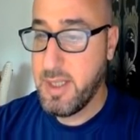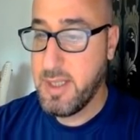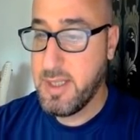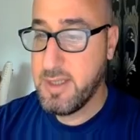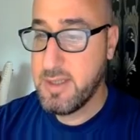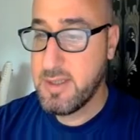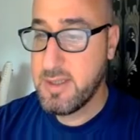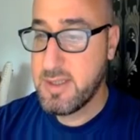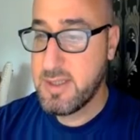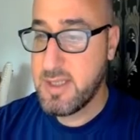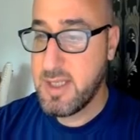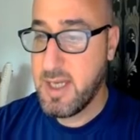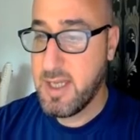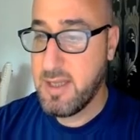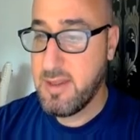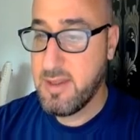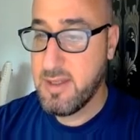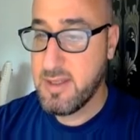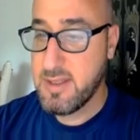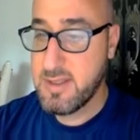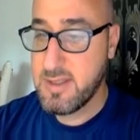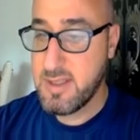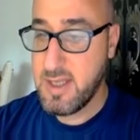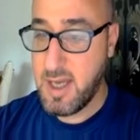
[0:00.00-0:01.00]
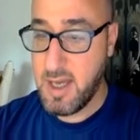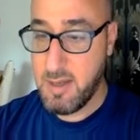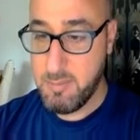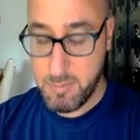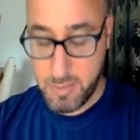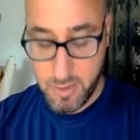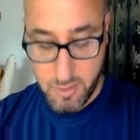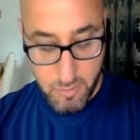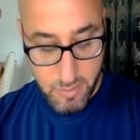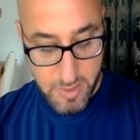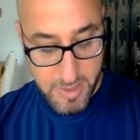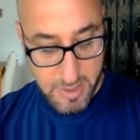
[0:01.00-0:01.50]
inside this
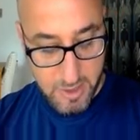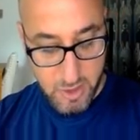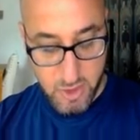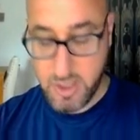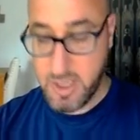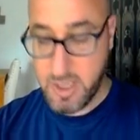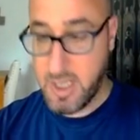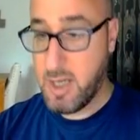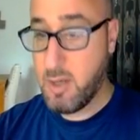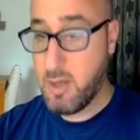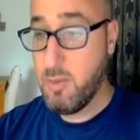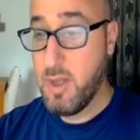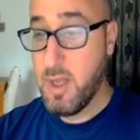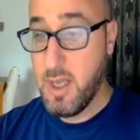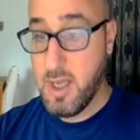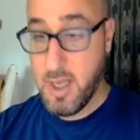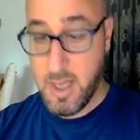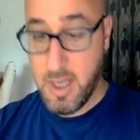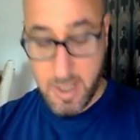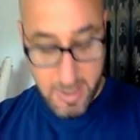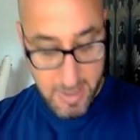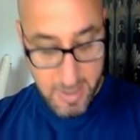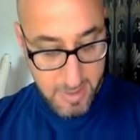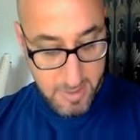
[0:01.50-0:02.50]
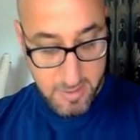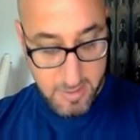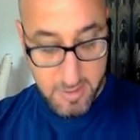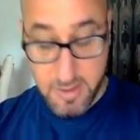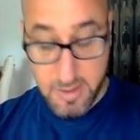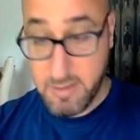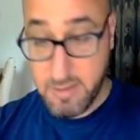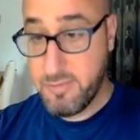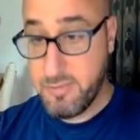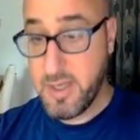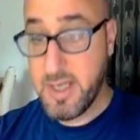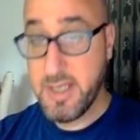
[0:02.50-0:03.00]
upper range now and
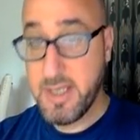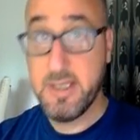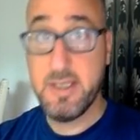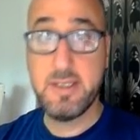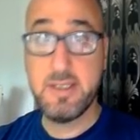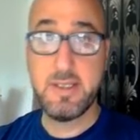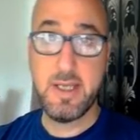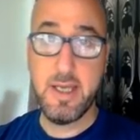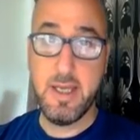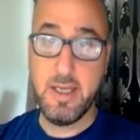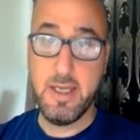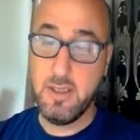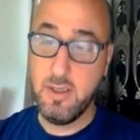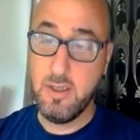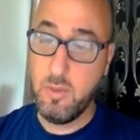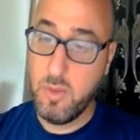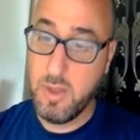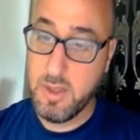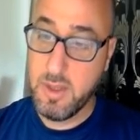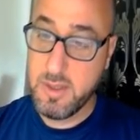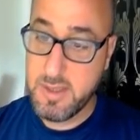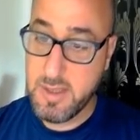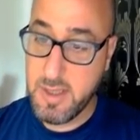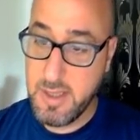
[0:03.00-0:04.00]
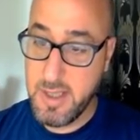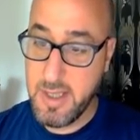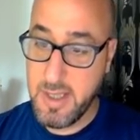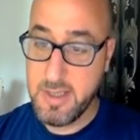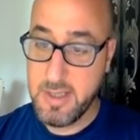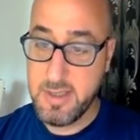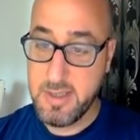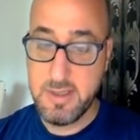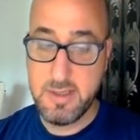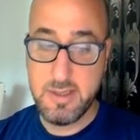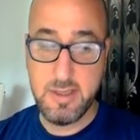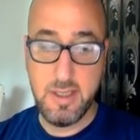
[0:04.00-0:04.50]
uh, Friday's candle was a
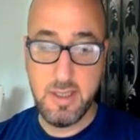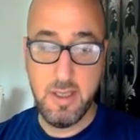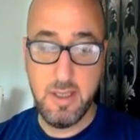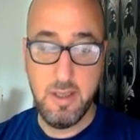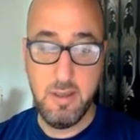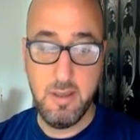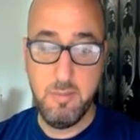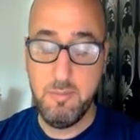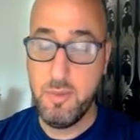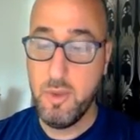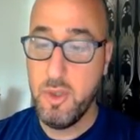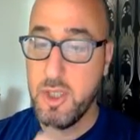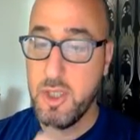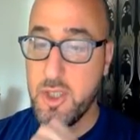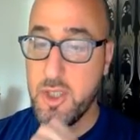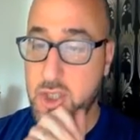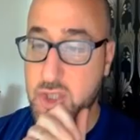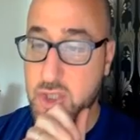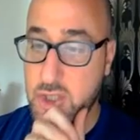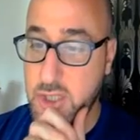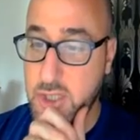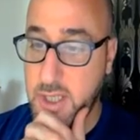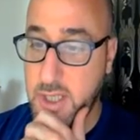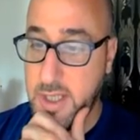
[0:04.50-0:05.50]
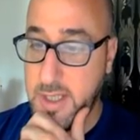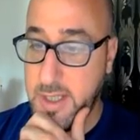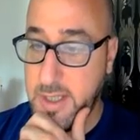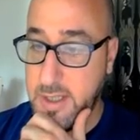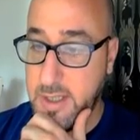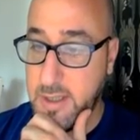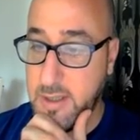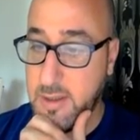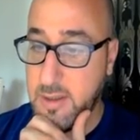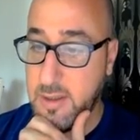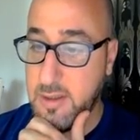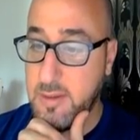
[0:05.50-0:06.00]
nice uh, bullish
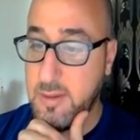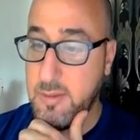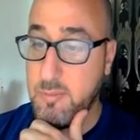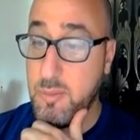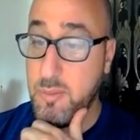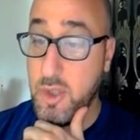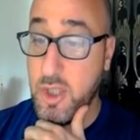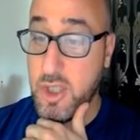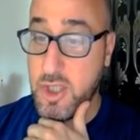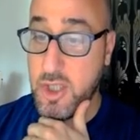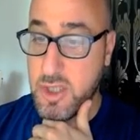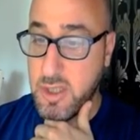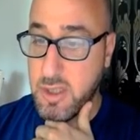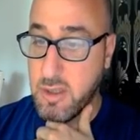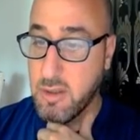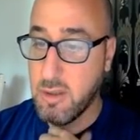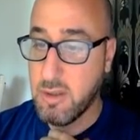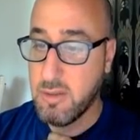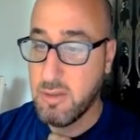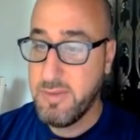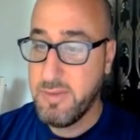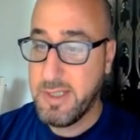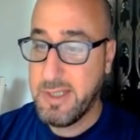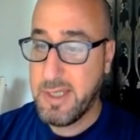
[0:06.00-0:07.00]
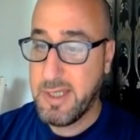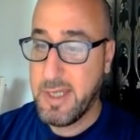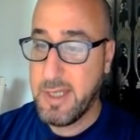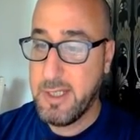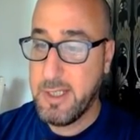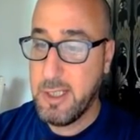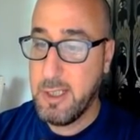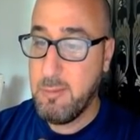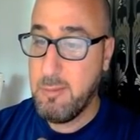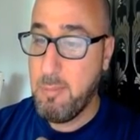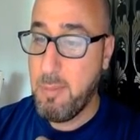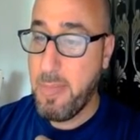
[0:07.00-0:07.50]
uh, bullish engulfing
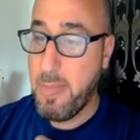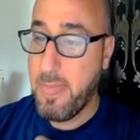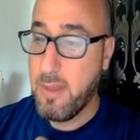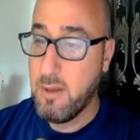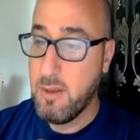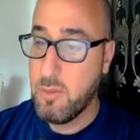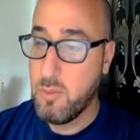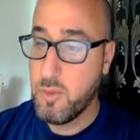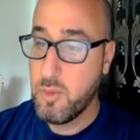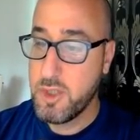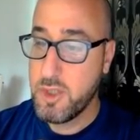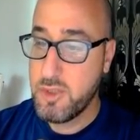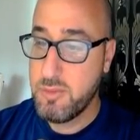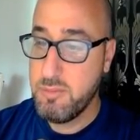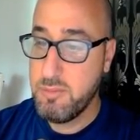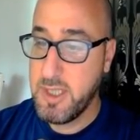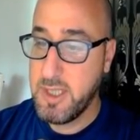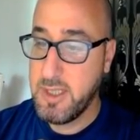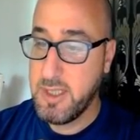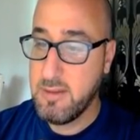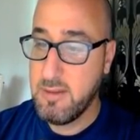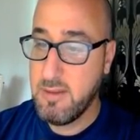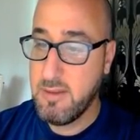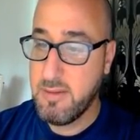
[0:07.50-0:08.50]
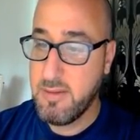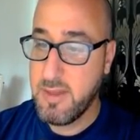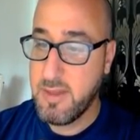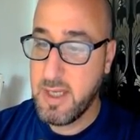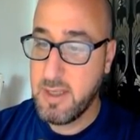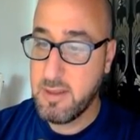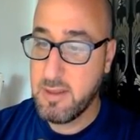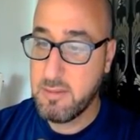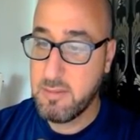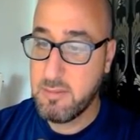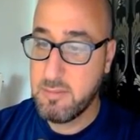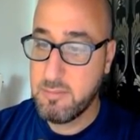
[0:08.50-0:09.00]
candle which mean
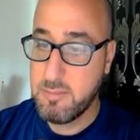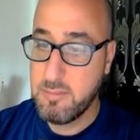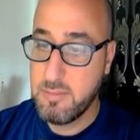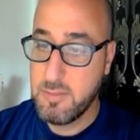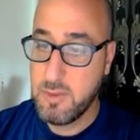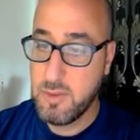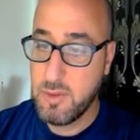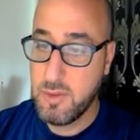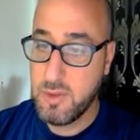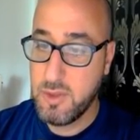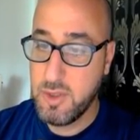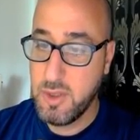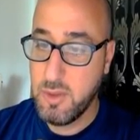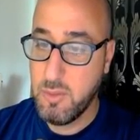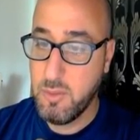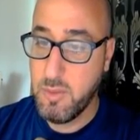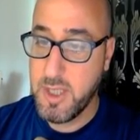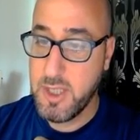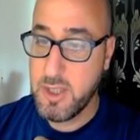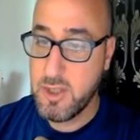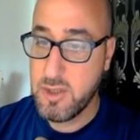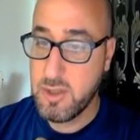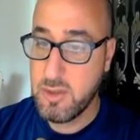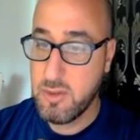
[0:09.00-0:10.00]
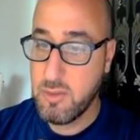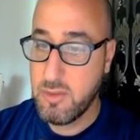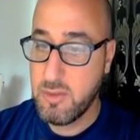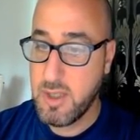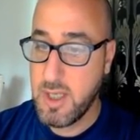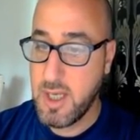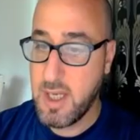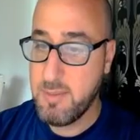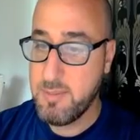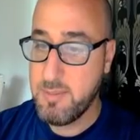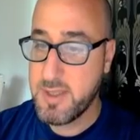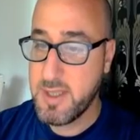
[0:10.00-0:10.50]
that continuation to the
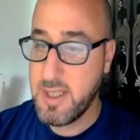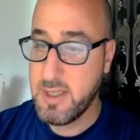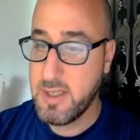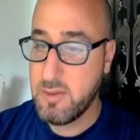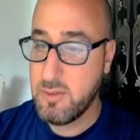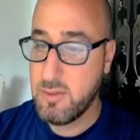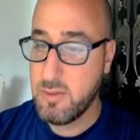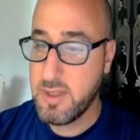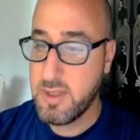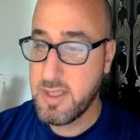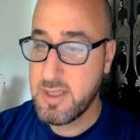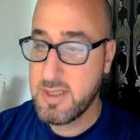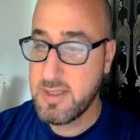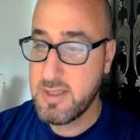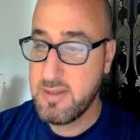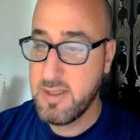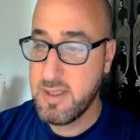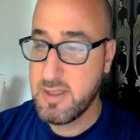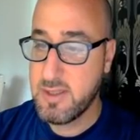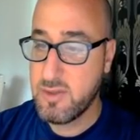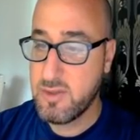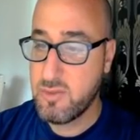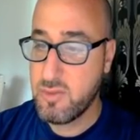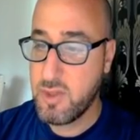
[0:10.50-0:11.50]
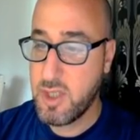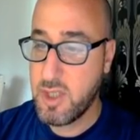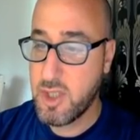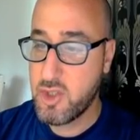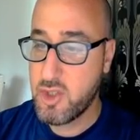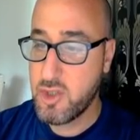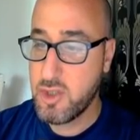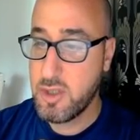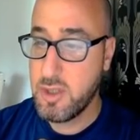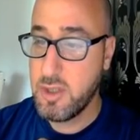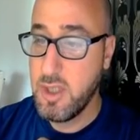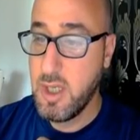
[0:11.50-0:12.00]
upside to test this
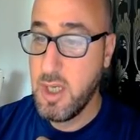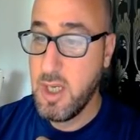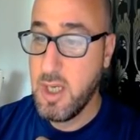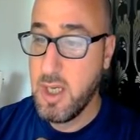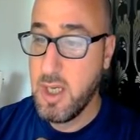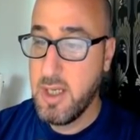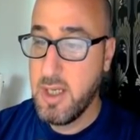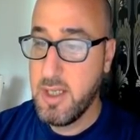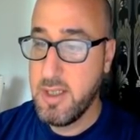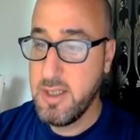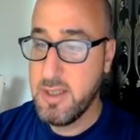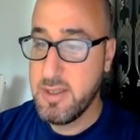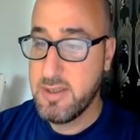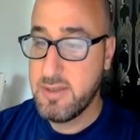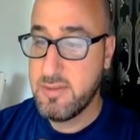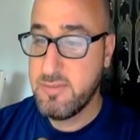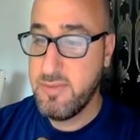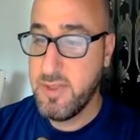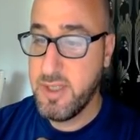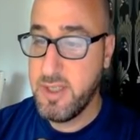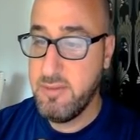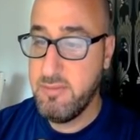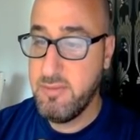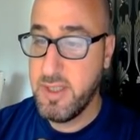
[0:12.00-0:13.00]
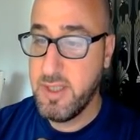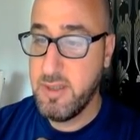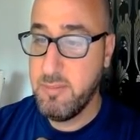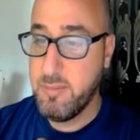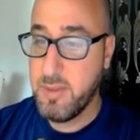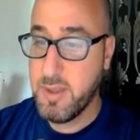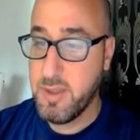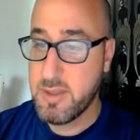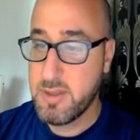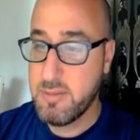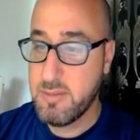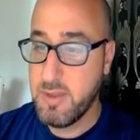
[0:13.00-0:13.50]
structure is very very
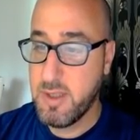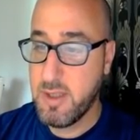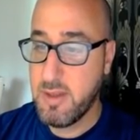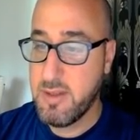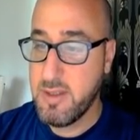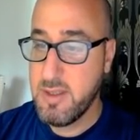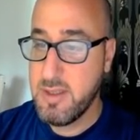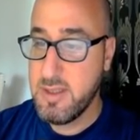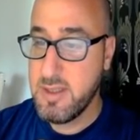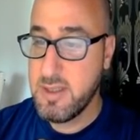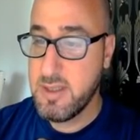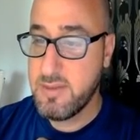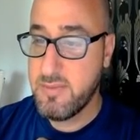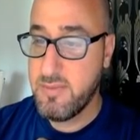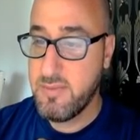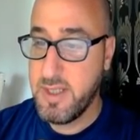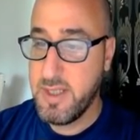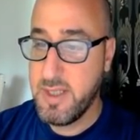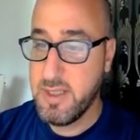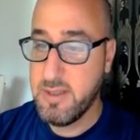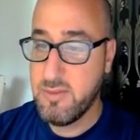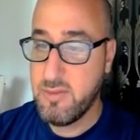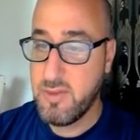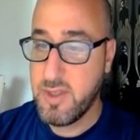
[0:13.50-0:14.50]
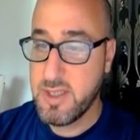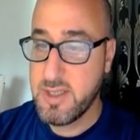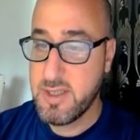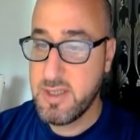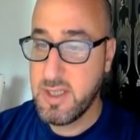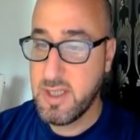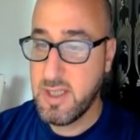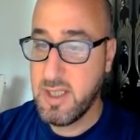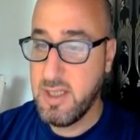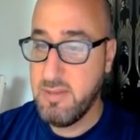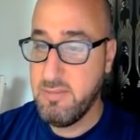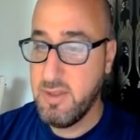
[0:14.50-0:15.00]
possible this is very
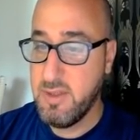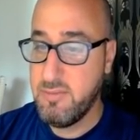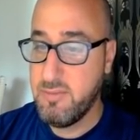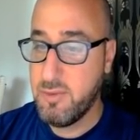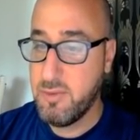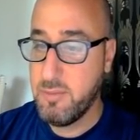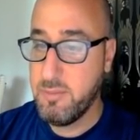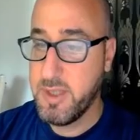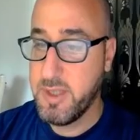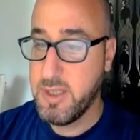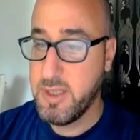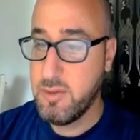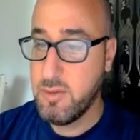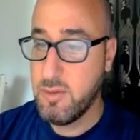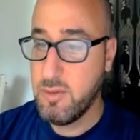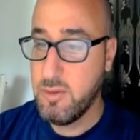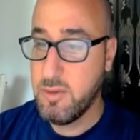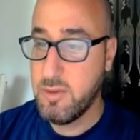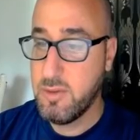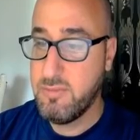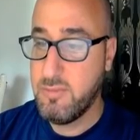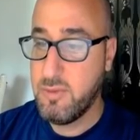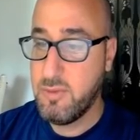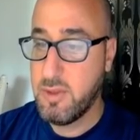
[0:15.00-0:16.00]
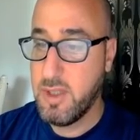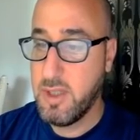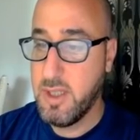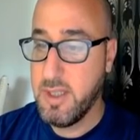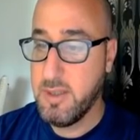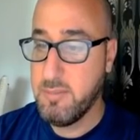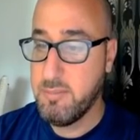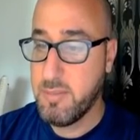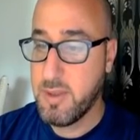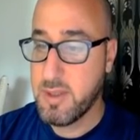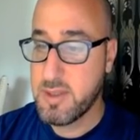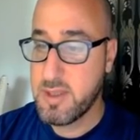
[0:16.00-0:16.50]
interesting level for me to look for
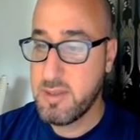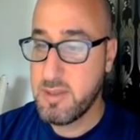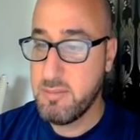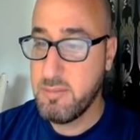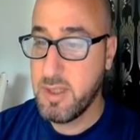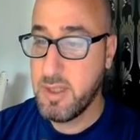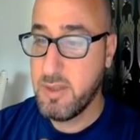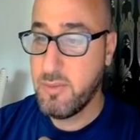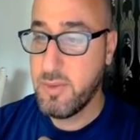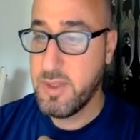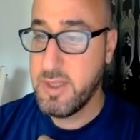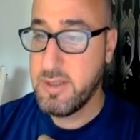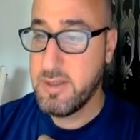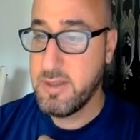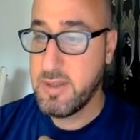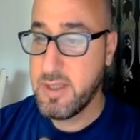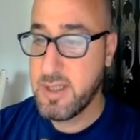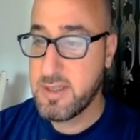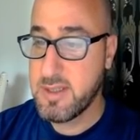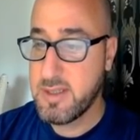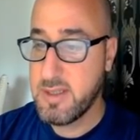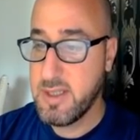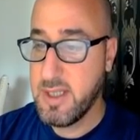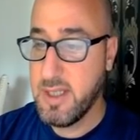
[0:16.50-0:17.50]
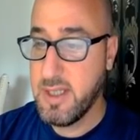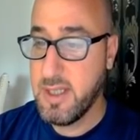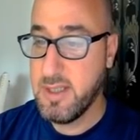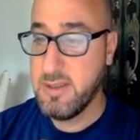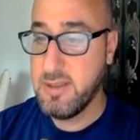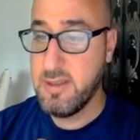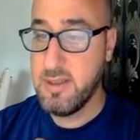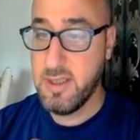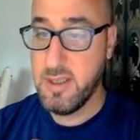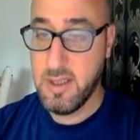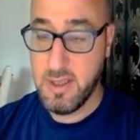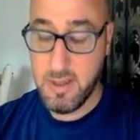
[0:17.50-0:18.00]
a possible retest and
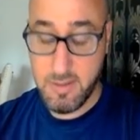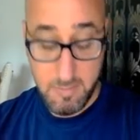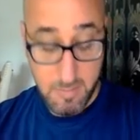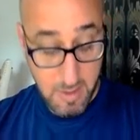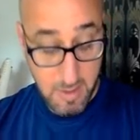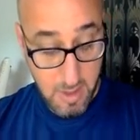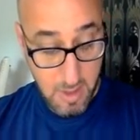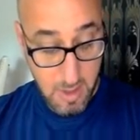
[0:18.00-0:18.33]
uh,